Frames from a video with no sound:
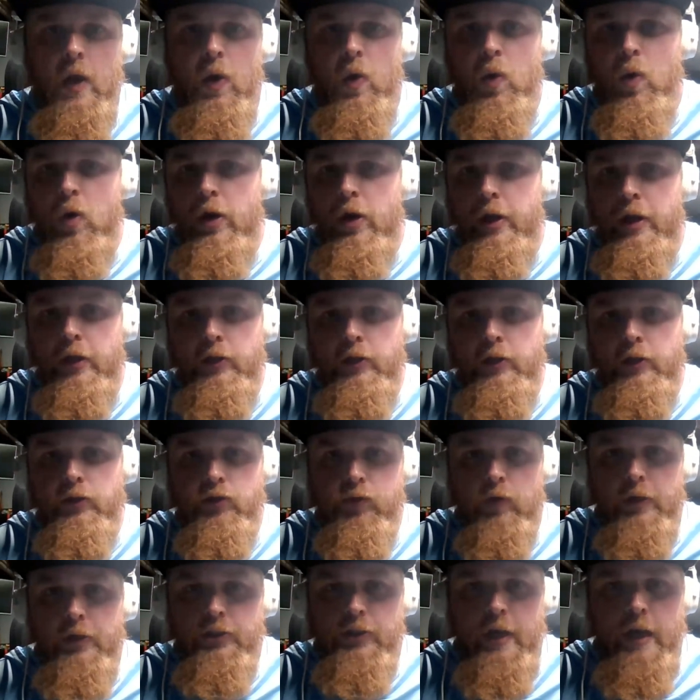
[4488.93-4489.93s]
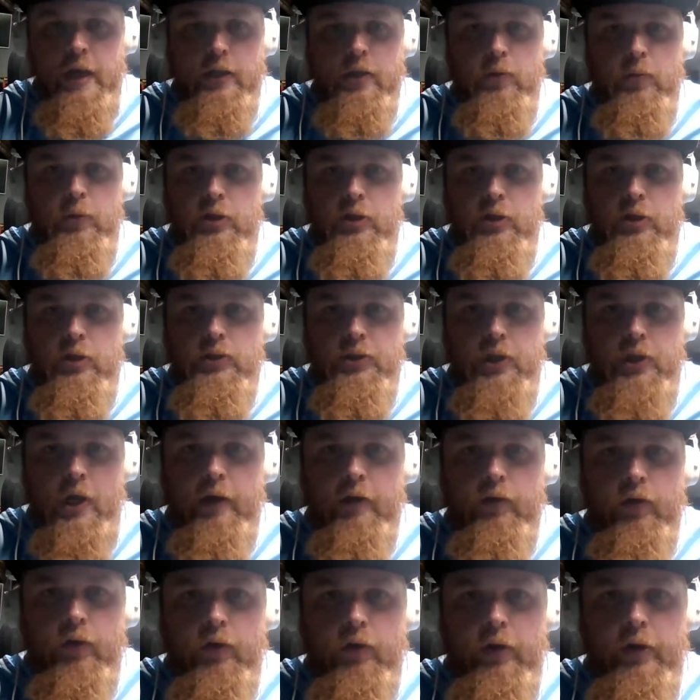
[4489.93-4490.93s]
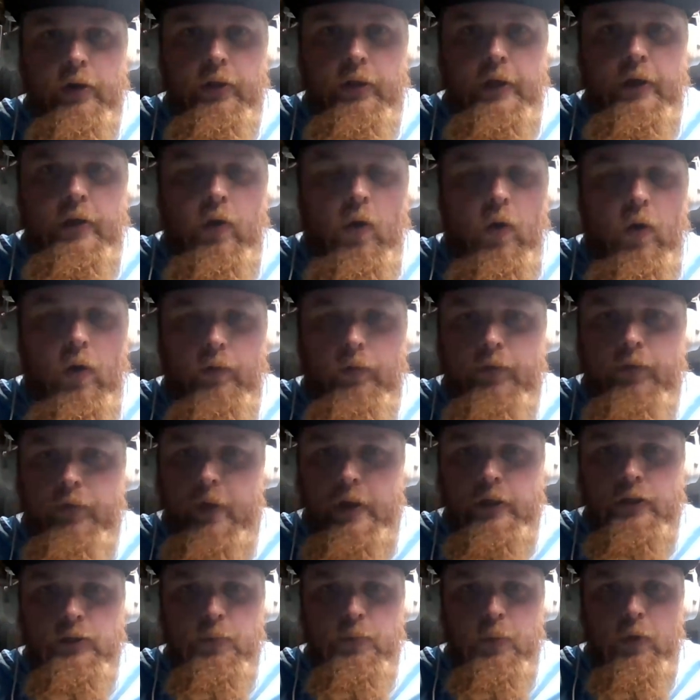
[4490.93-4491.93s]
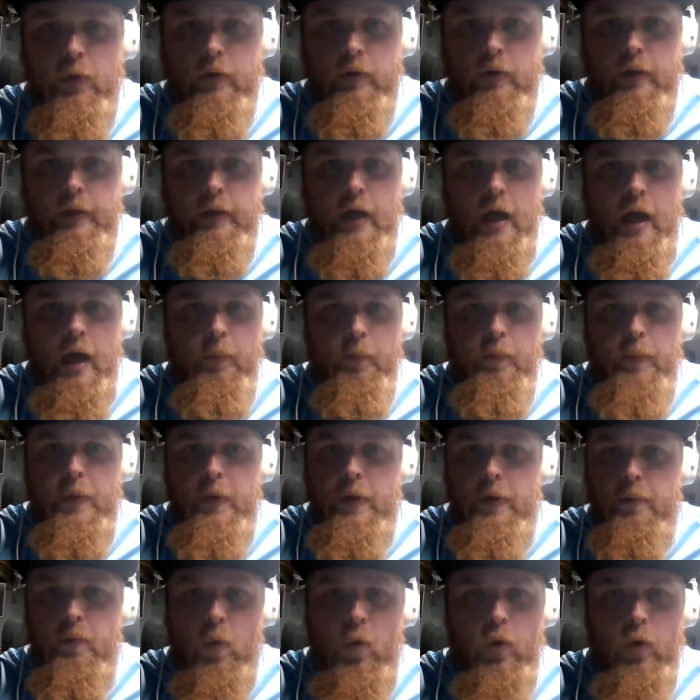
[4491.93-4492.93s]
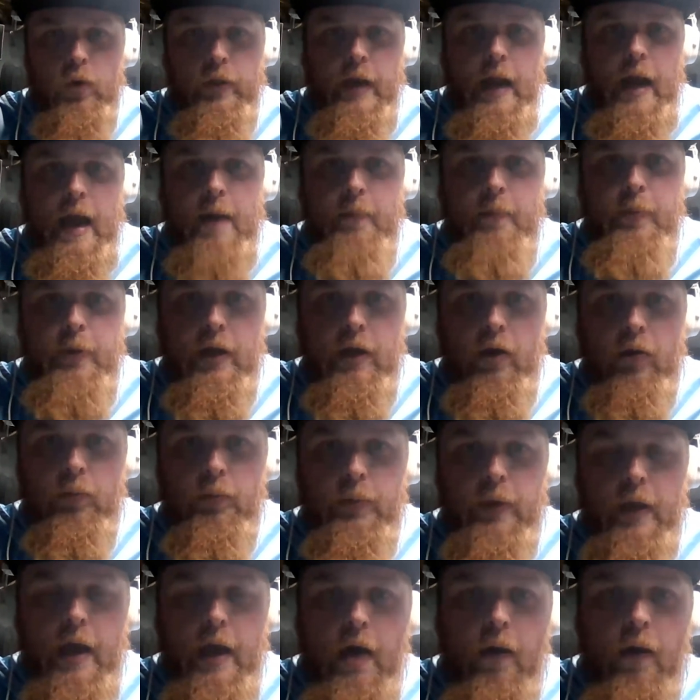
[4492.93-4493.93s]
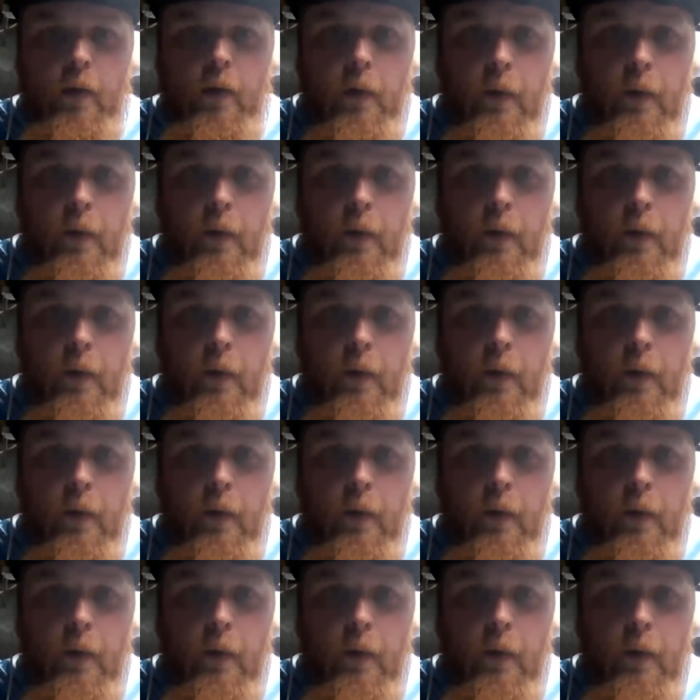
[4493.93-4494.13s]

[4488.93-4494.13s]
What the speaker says: or you could just reach out to me, John Creeley, on Facebook, and I'll be more than happy to help you out.